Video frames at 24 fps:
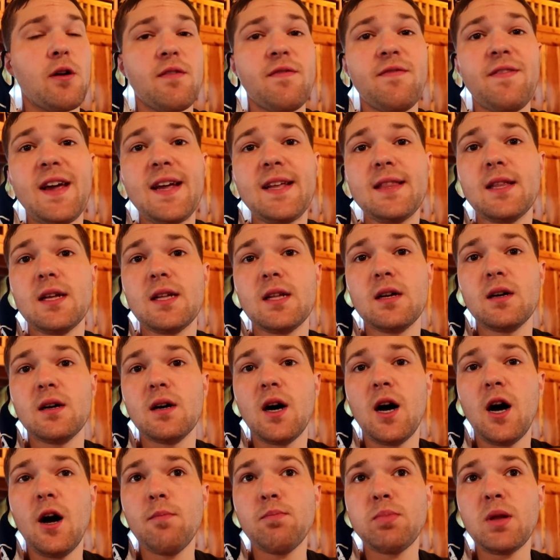gonna fade the
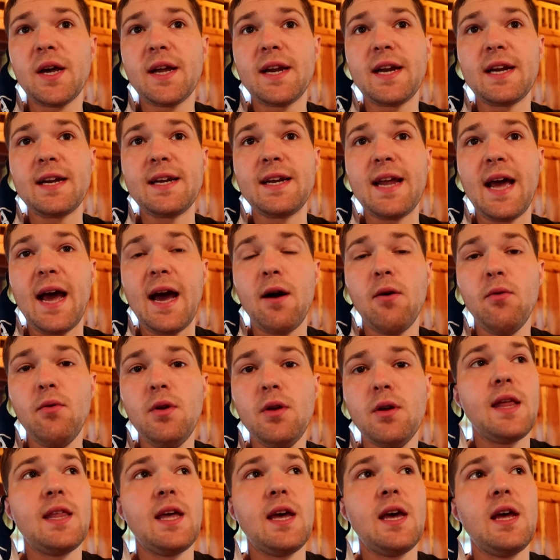up lighting down
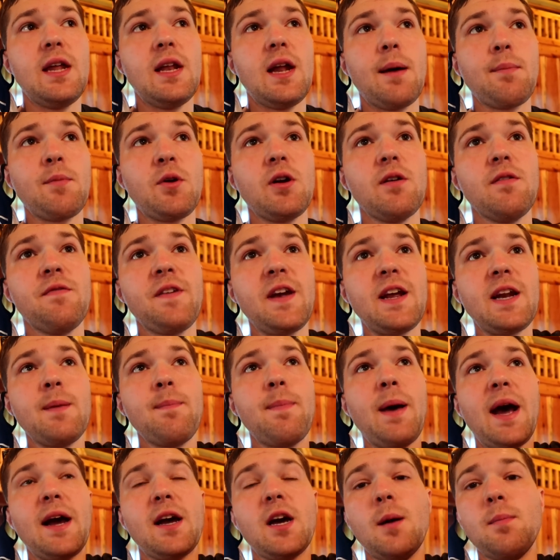and then I'm gonna fade it
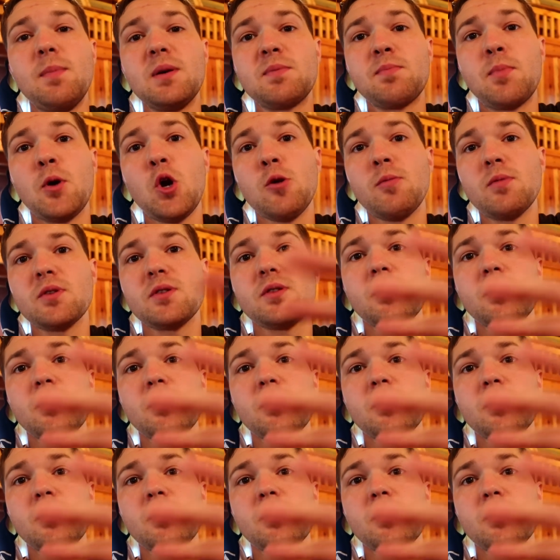back up as purple.